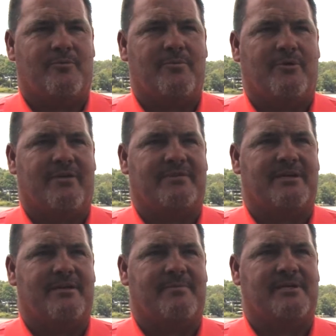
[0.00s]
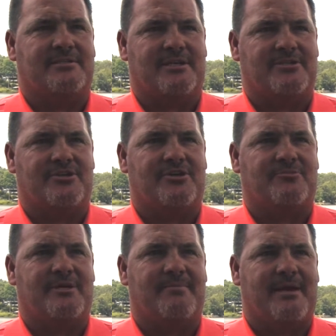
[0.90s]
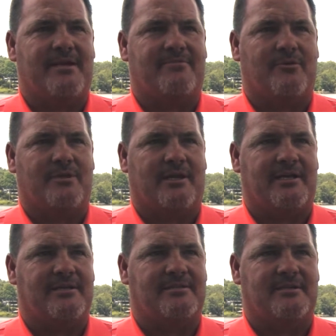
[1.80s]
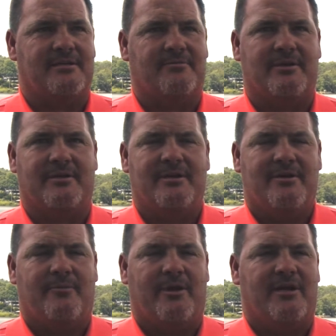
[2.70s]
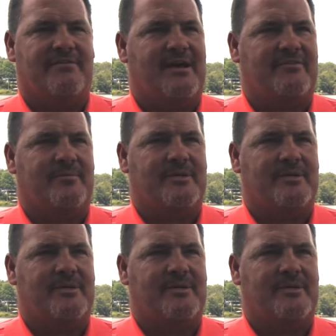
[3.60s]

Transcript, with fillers: We want everything to be as, as good as we can make it for the ladies. Uh, we, we love having them